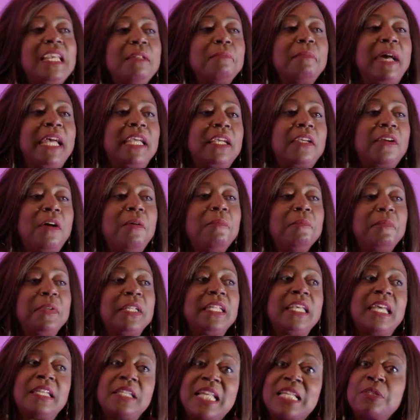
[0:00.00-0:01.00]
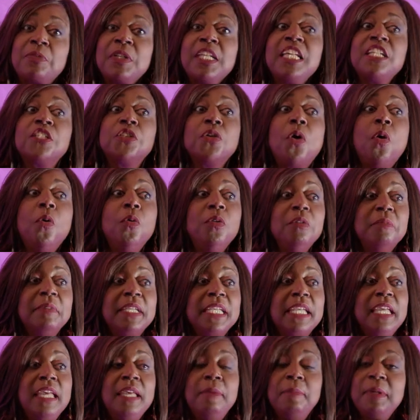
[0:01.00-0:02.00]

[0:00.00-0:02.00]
in my company. That's what they told me.